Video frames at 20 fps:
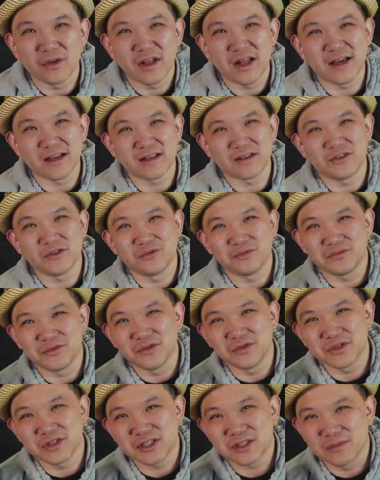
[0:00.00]
Like
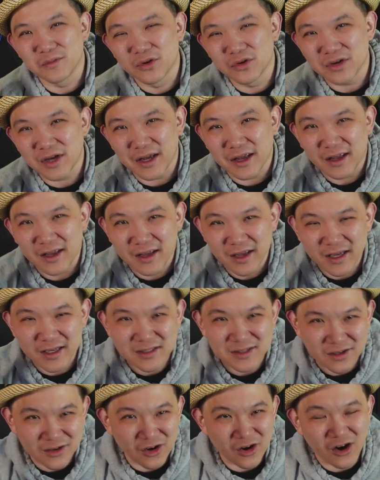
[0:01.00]
you smoke a
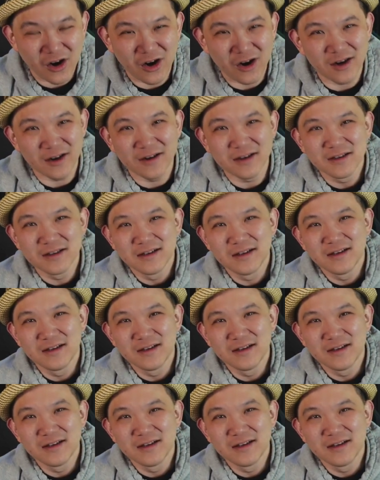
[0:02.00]
cigar